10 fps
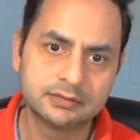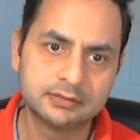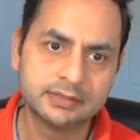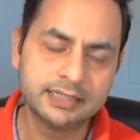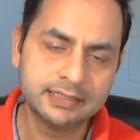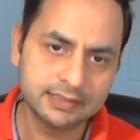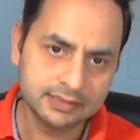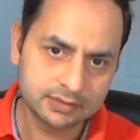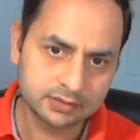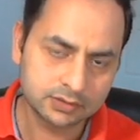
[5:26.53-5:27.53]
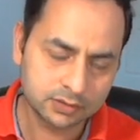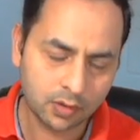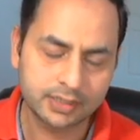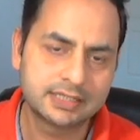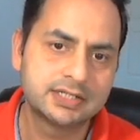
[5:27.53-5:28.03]
in the
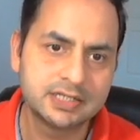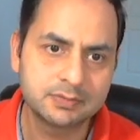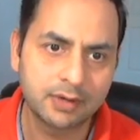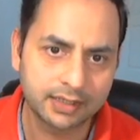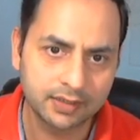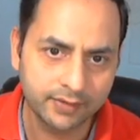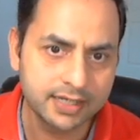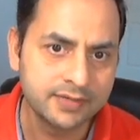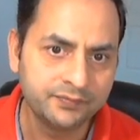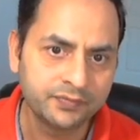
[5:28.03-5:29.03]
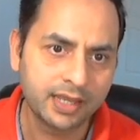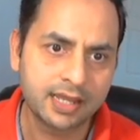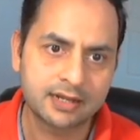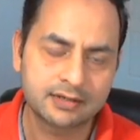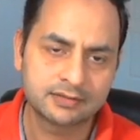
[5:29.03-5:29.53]
stock exchange market, right?
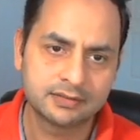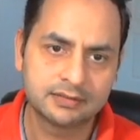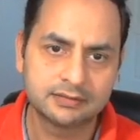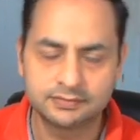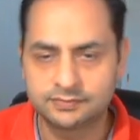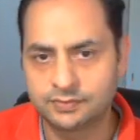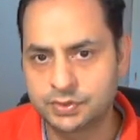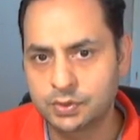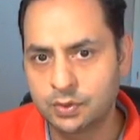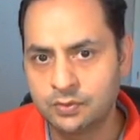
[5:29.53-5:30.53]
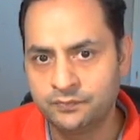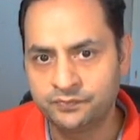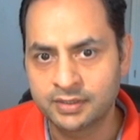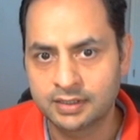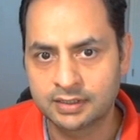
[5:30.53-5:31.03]
And for sure,
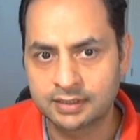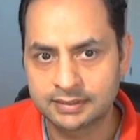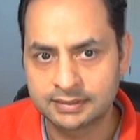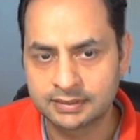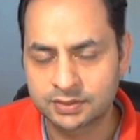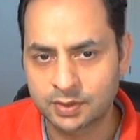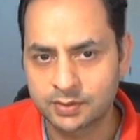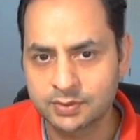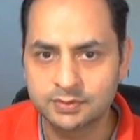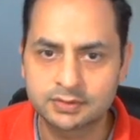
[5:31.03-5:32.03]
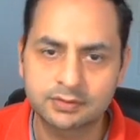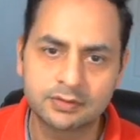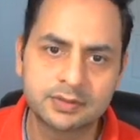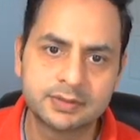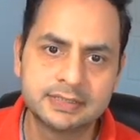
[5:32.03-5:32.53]
the Toronto
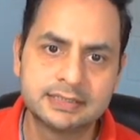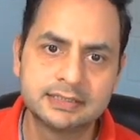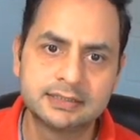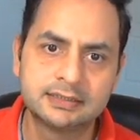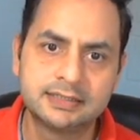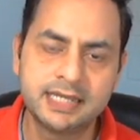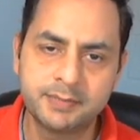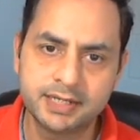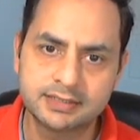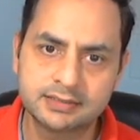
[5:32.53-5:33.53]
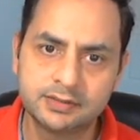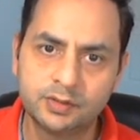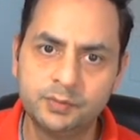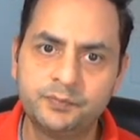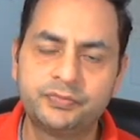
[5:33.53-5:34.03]
is TMX
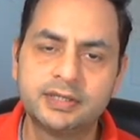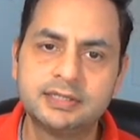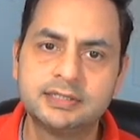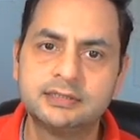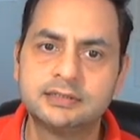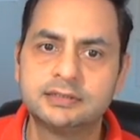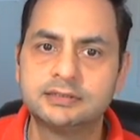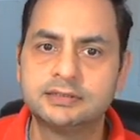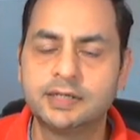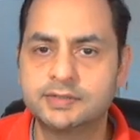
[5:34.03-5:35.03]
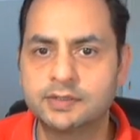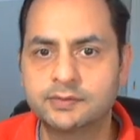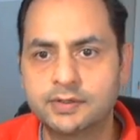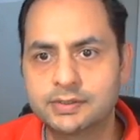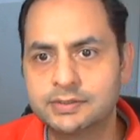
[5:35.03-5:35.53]
group is in downtown
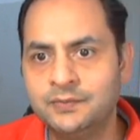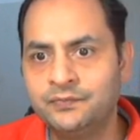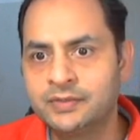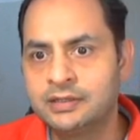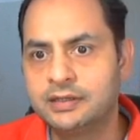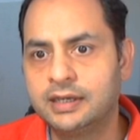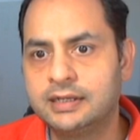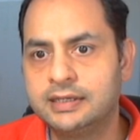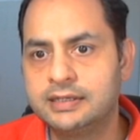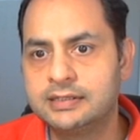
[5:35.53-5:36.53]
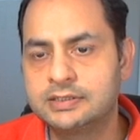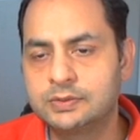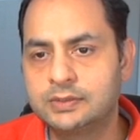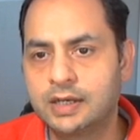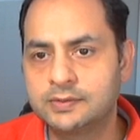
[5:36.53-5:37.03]
Toronto, and here is
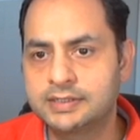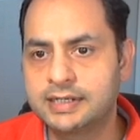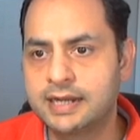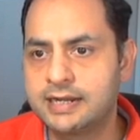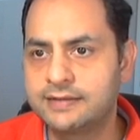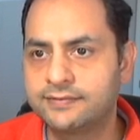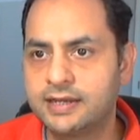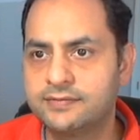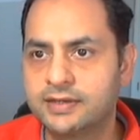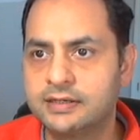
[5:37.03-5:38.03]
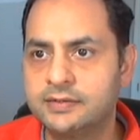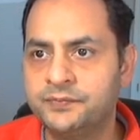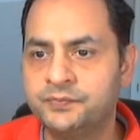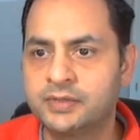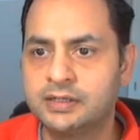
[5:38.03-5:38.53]
2095 and
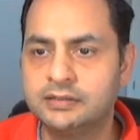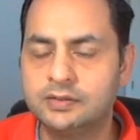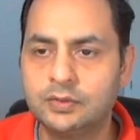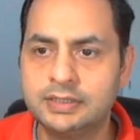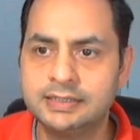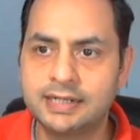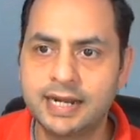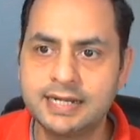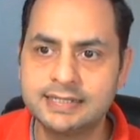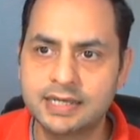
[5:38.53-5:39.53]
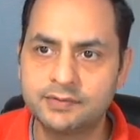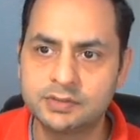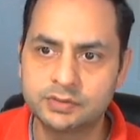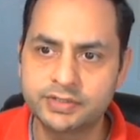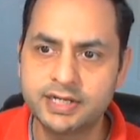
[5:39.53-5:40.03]
only in the 97.
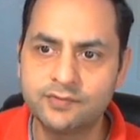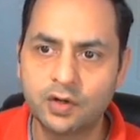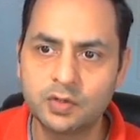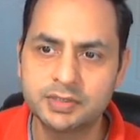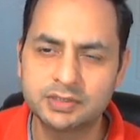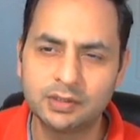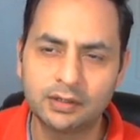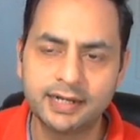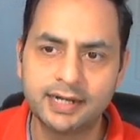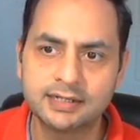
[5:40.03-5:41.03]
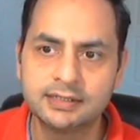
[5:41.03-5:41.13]
So trading volume is not that